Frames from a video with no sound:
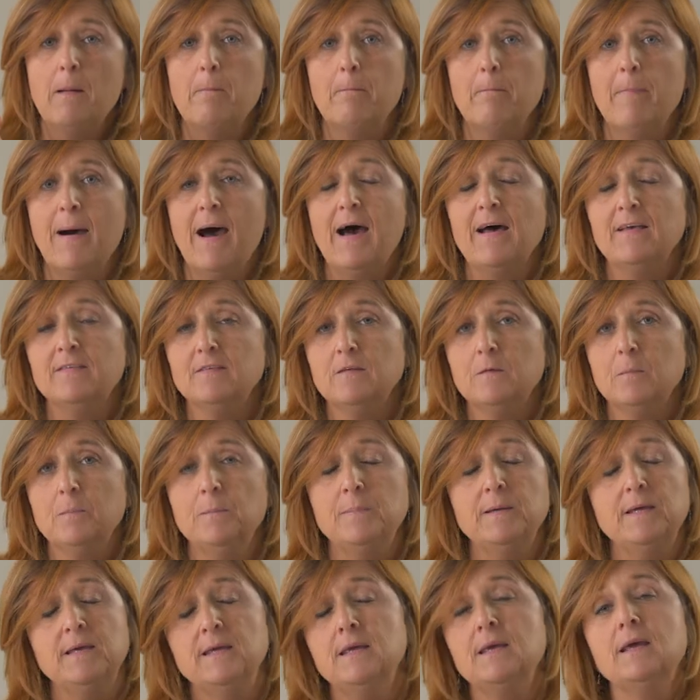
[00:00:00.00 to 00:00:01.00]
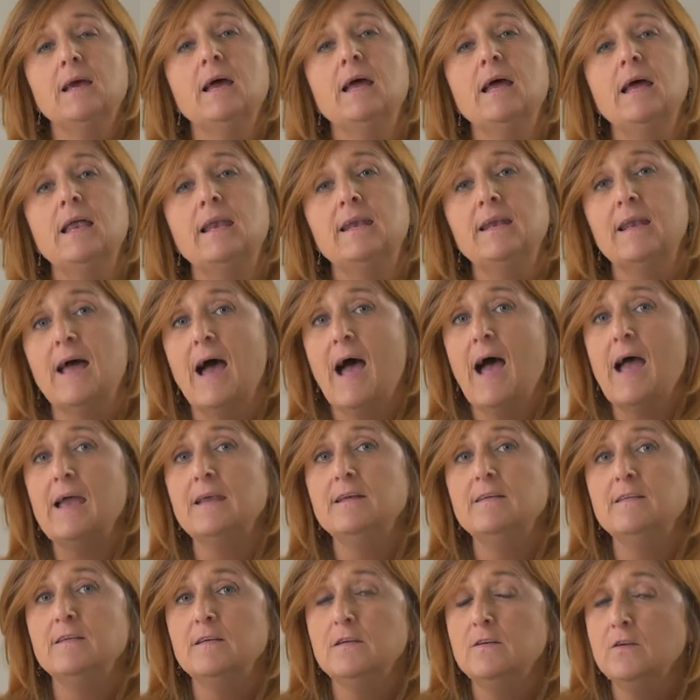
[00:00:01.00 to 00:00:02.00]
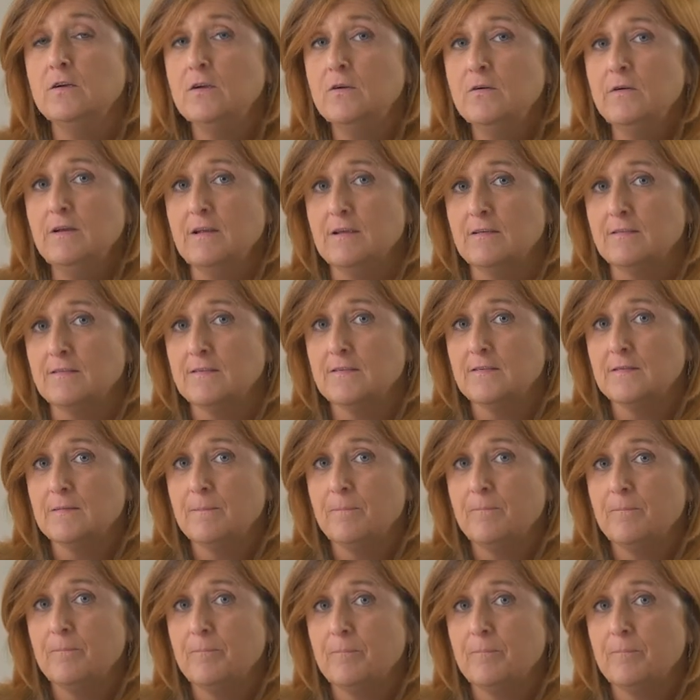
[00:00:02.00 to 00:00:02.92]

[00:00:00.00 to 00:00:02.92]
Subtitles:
must be 90 degrees.